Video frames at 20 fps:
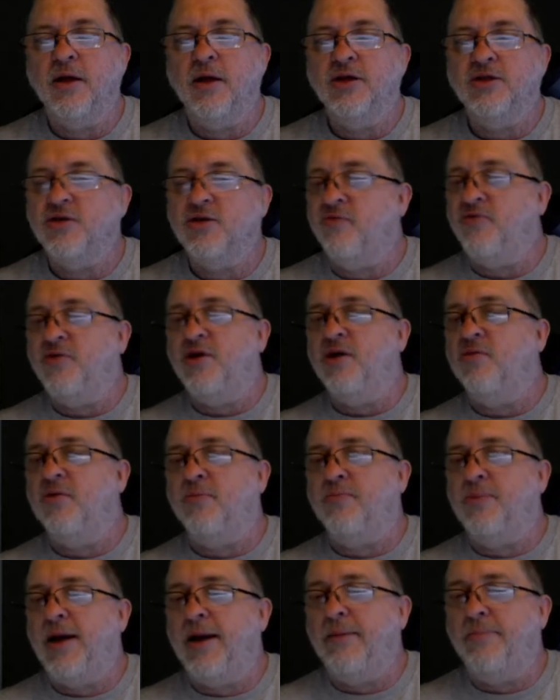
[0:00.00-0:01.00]
So if you don't want
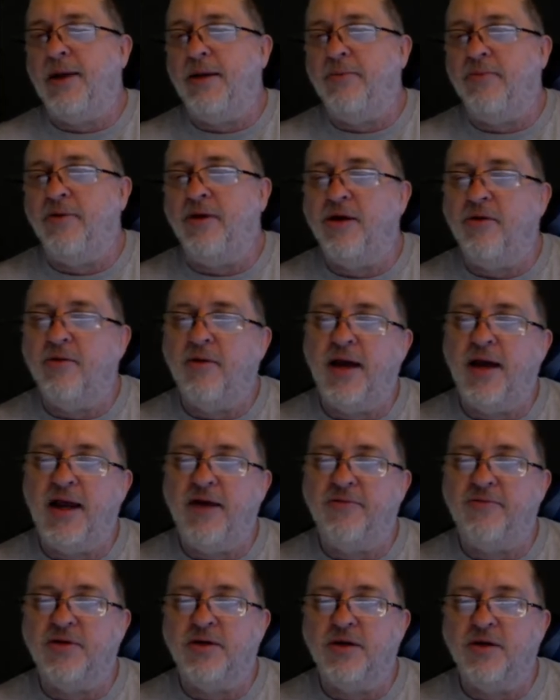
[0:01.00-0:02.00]
to play people, you don't
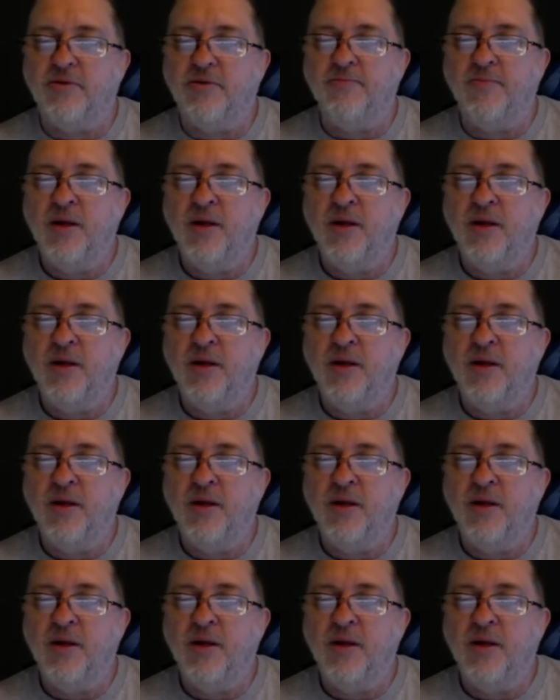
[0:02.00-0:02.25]
have to.